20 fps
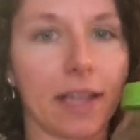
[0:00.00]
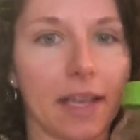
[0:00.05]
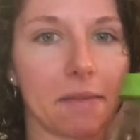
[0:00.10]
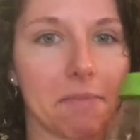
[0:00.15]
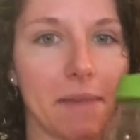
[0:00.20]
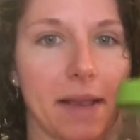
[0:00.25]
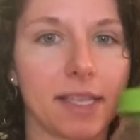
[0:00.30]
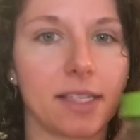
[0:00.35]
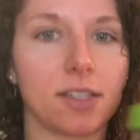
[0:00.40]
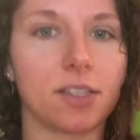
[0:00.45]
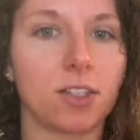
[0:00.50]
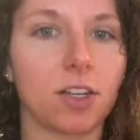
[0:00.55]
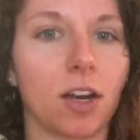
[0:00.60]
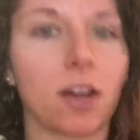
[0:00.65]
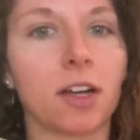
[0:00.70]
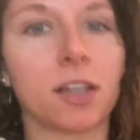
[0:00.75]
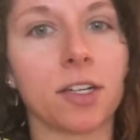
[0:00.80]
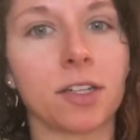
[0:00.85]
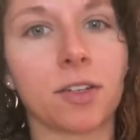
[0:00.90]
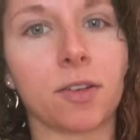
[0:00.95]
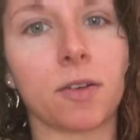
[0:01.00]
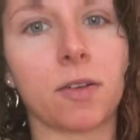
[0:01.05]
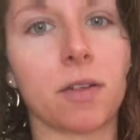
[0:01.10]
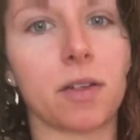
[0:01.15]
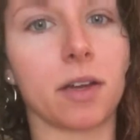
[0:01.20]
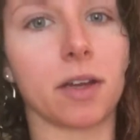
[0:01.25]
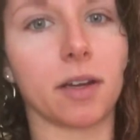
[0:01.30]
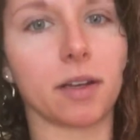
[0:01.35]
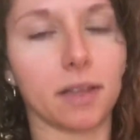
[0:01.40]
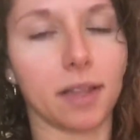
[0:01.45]
like mason jars or
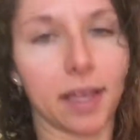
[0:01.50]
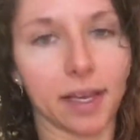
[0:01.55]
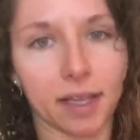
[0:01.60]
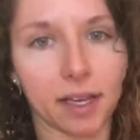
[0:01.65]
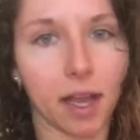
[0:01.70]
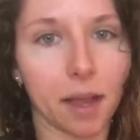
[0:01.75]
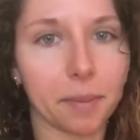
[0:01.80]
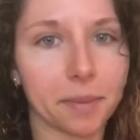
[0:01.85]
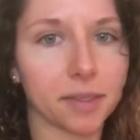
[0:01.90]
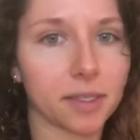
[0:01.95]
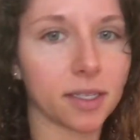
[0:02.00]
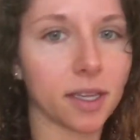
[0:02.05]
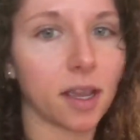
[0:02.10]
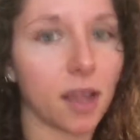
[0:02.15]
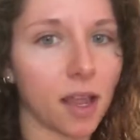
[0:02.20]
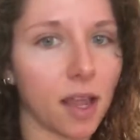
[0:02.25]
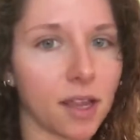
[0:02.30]
their like cups